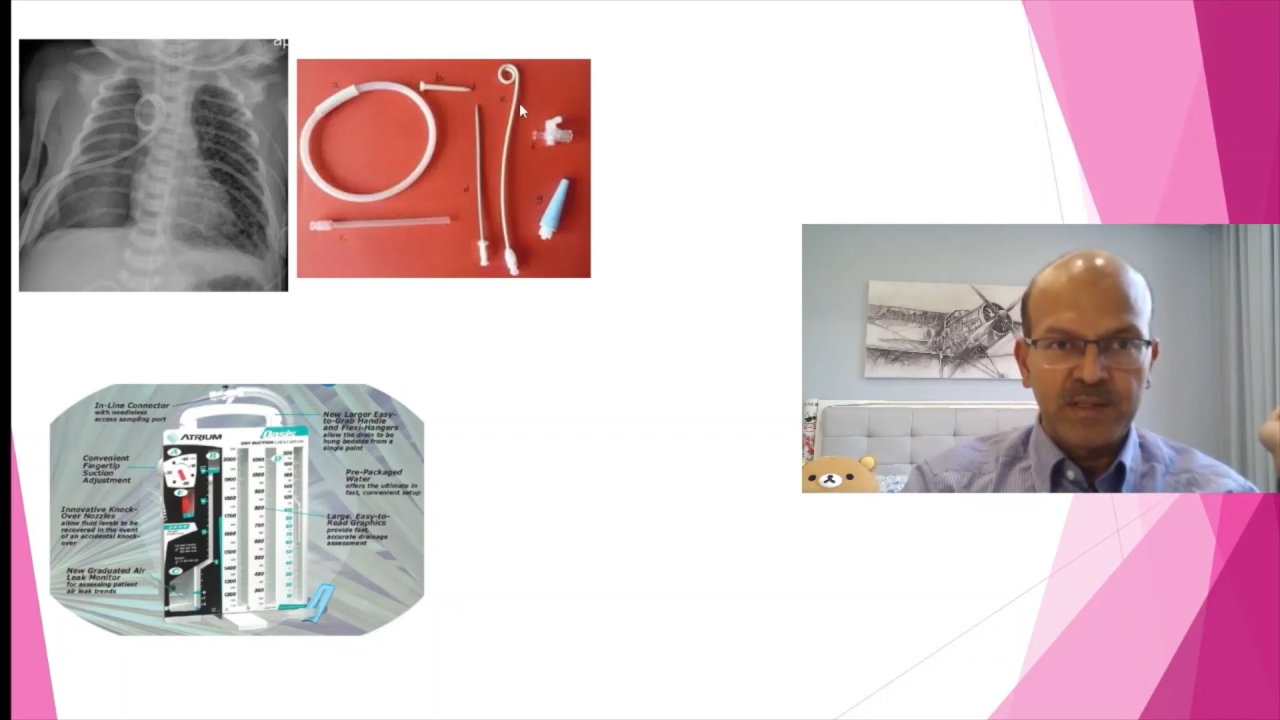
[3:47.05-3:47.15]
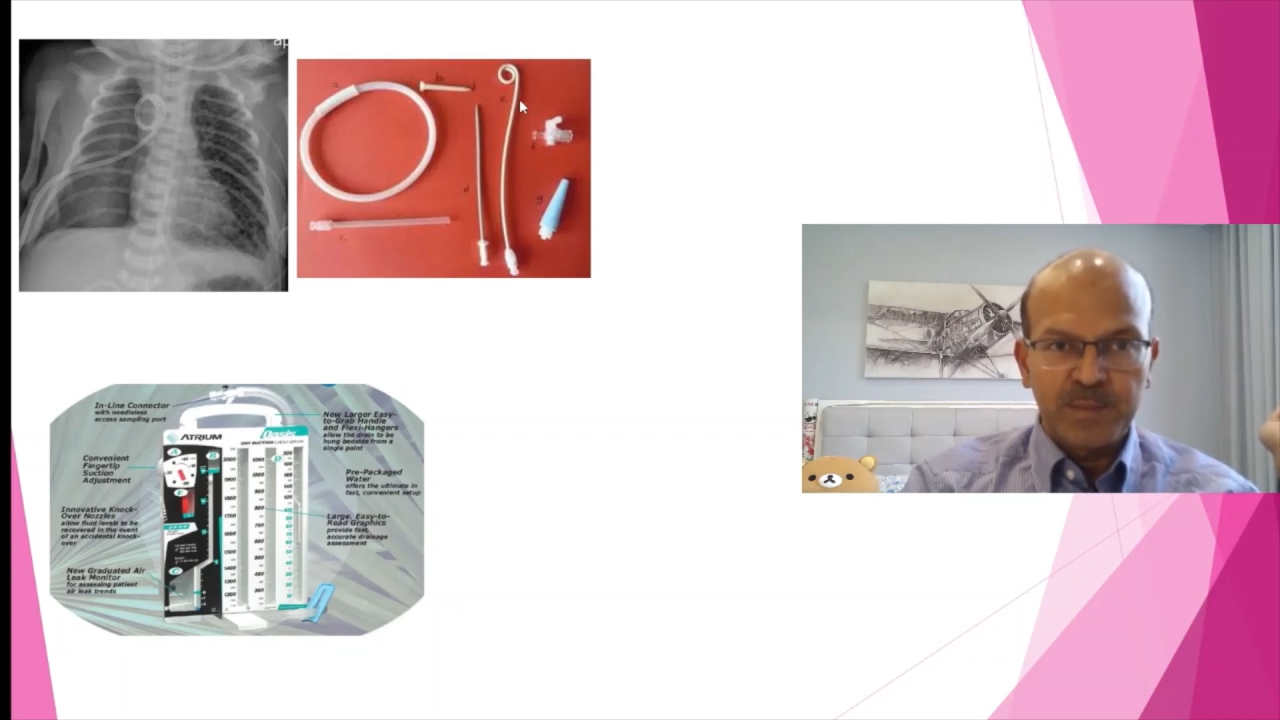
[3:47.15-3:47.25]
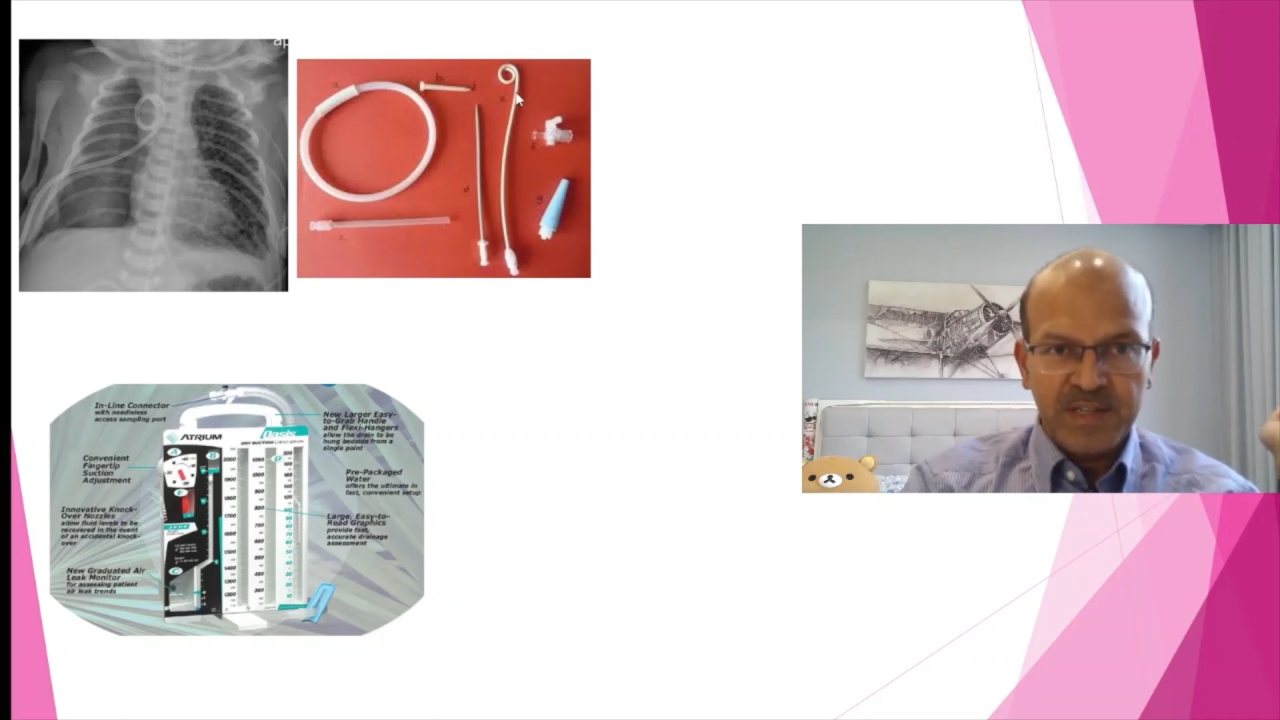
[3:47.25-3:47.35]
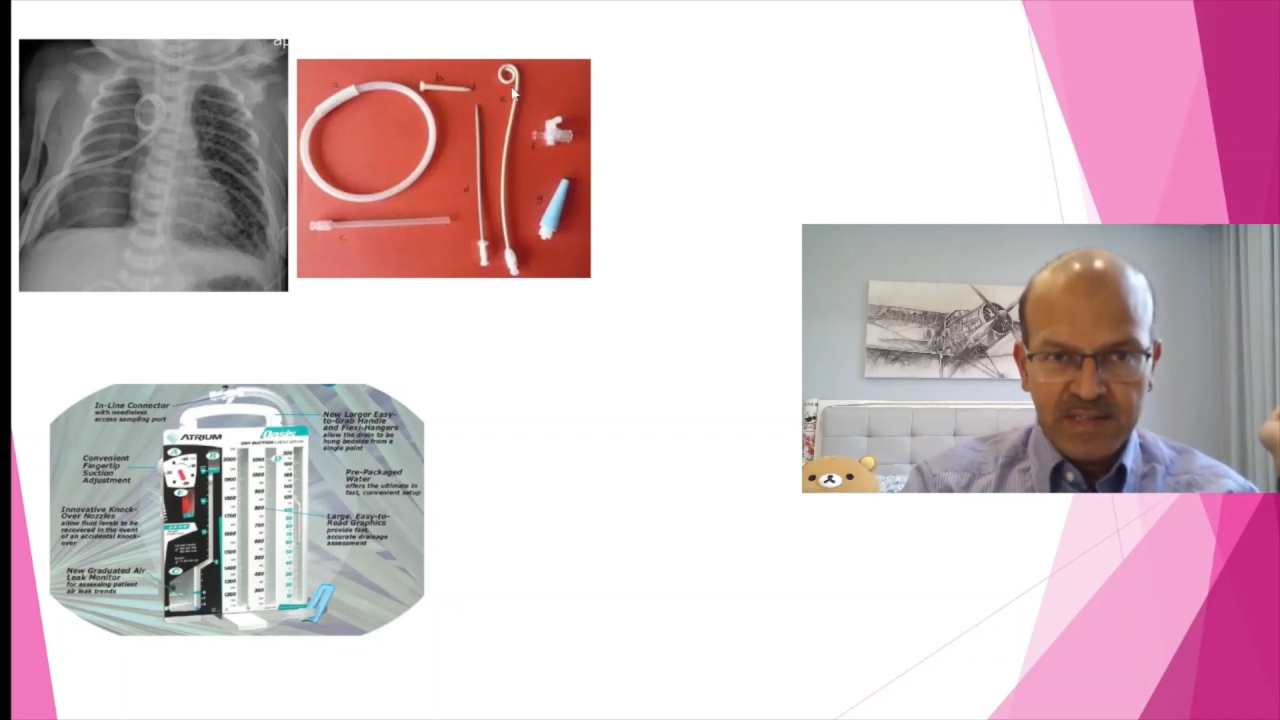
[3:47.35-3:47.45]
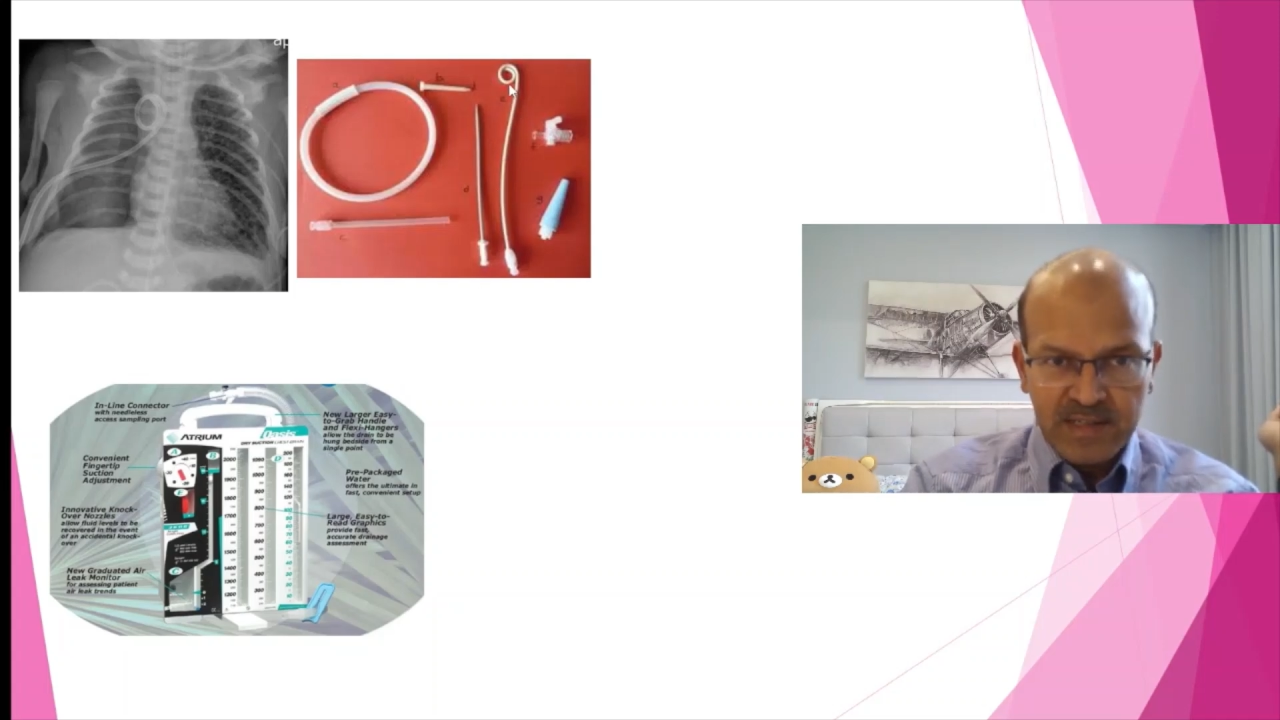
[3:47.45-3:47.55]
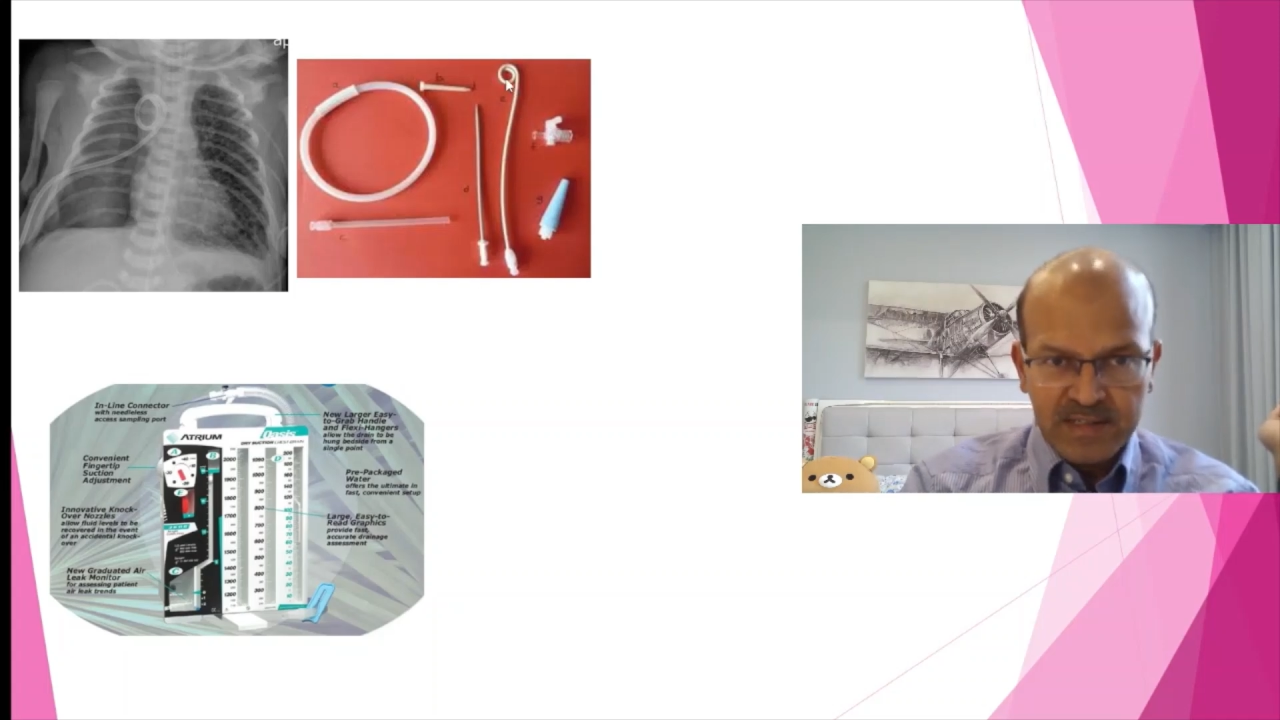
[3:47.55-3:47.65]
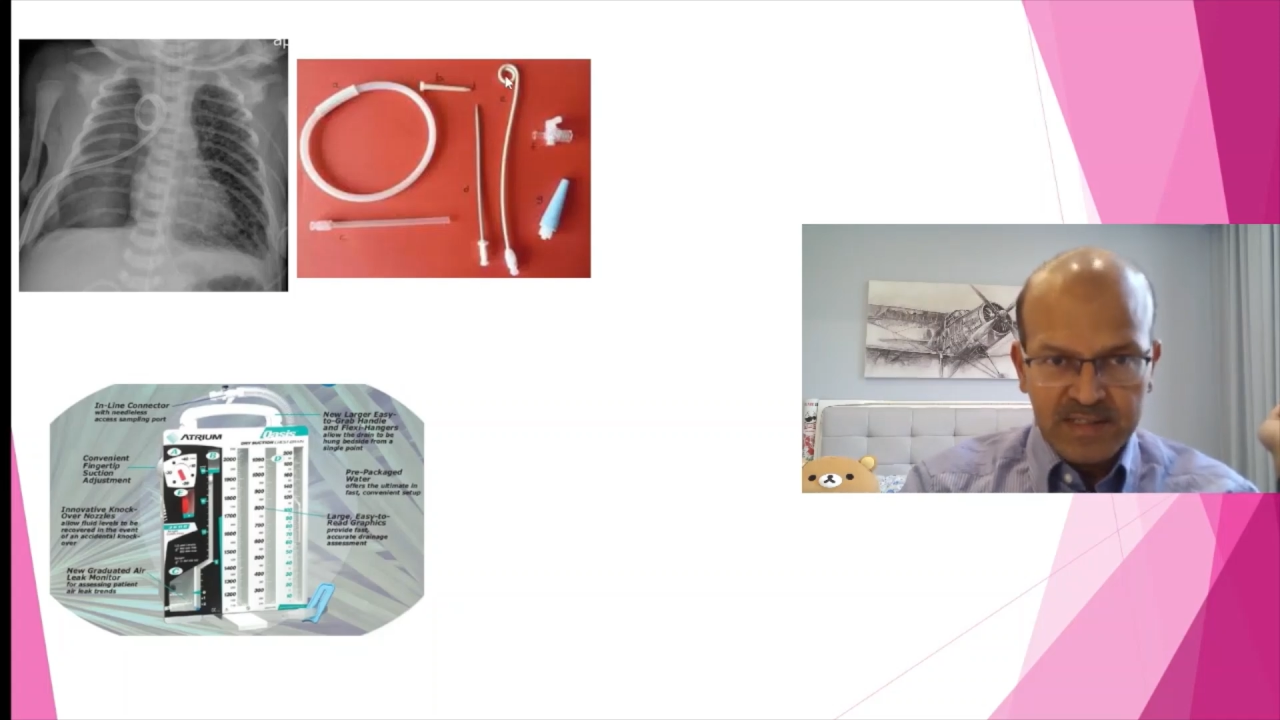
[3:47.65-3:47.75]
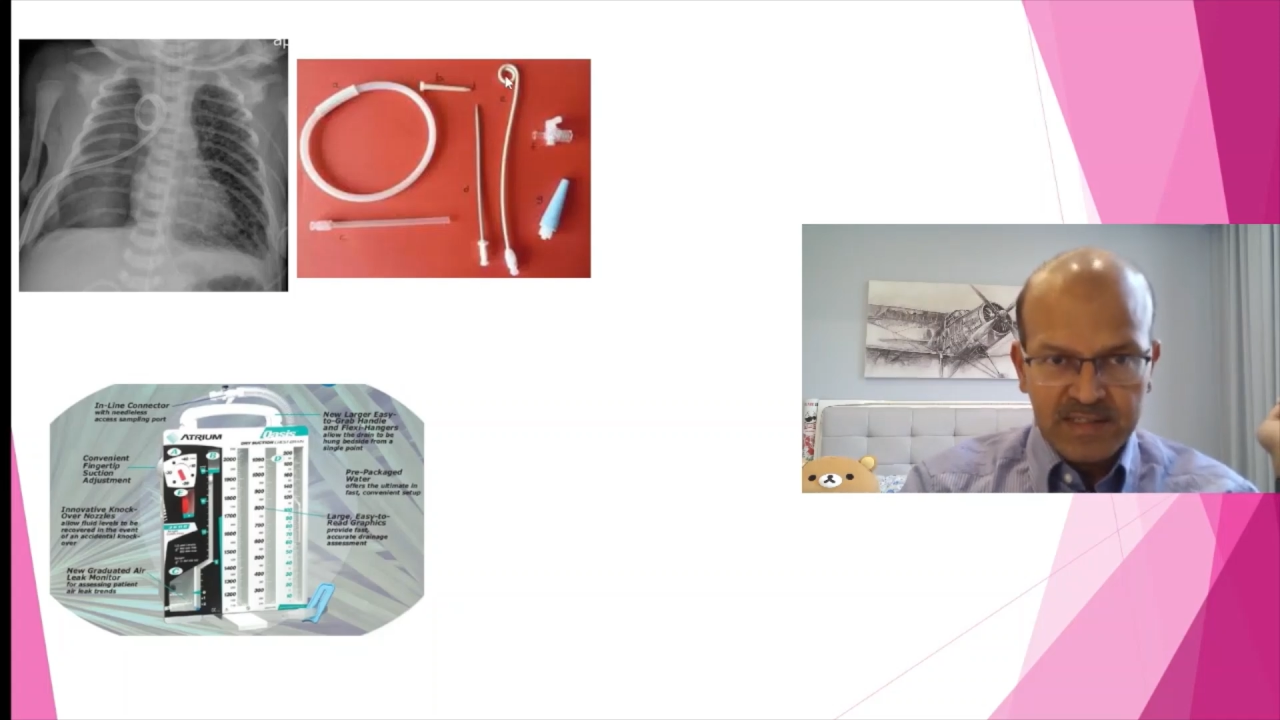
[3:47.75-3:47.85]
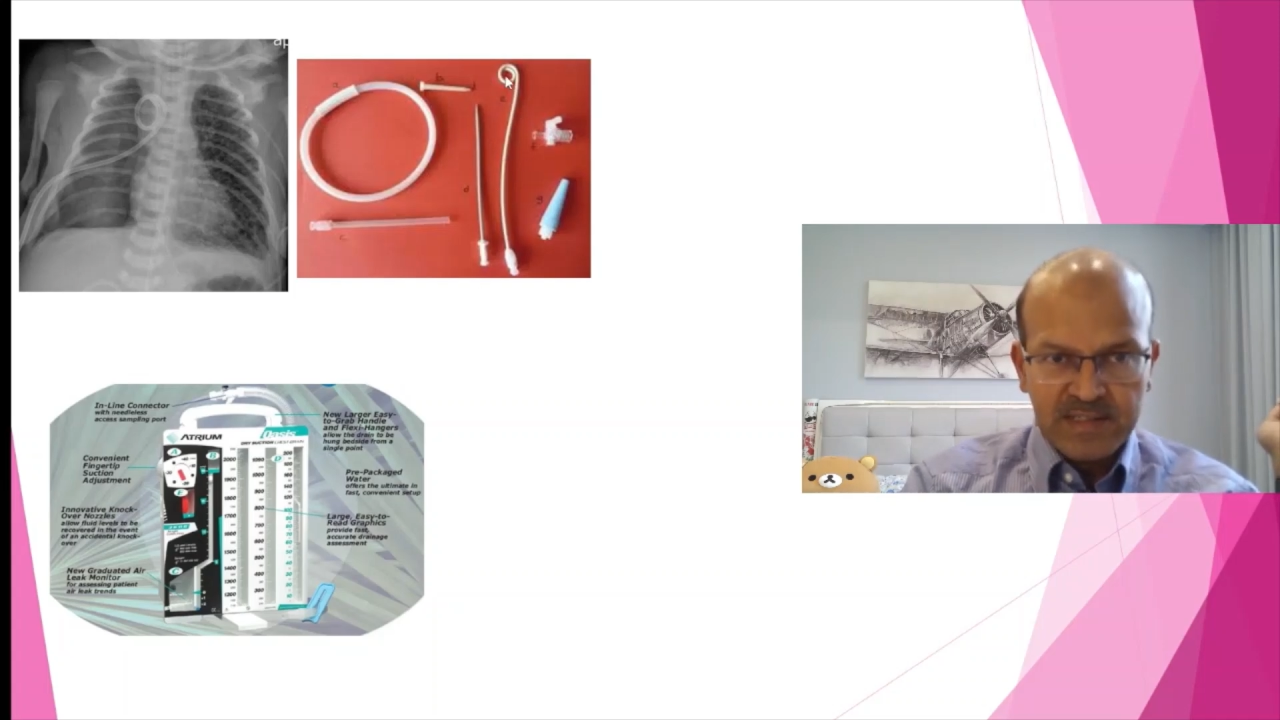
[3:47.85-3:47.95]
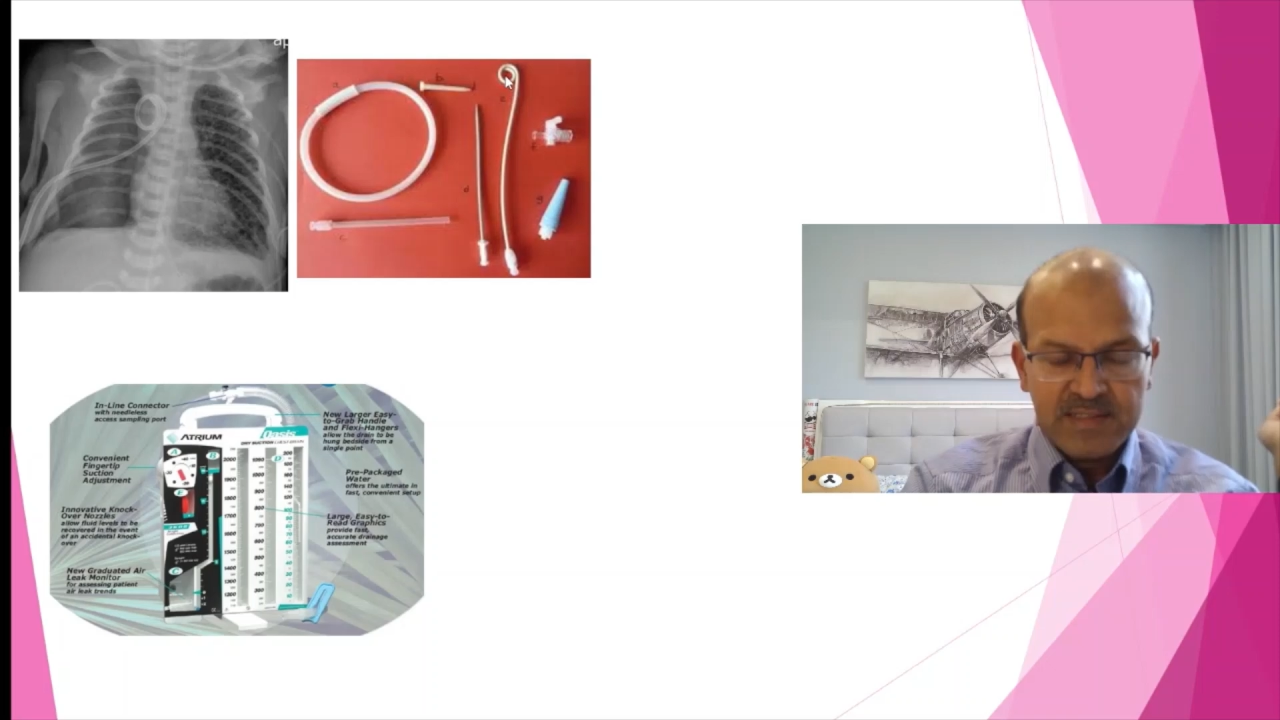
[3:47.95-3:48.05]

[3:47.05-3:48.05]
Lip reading: the pigtail catheter